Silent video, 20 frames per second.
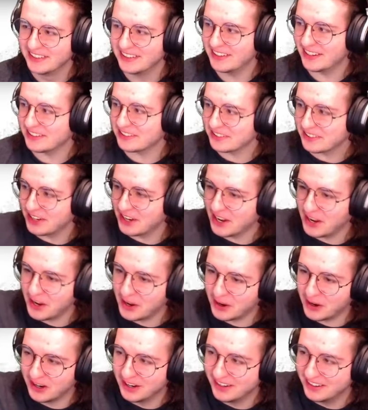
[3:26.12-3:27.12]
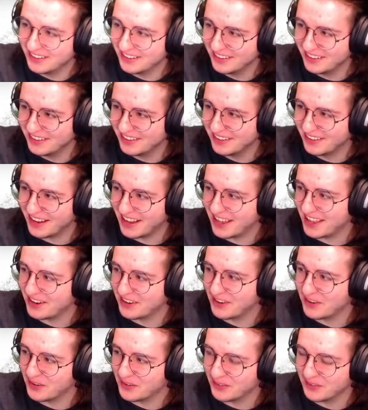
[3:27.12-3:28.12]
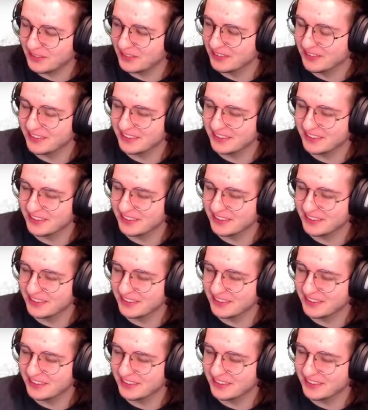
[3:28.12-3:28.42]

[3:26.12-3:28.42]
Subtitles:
Let's go! I don't know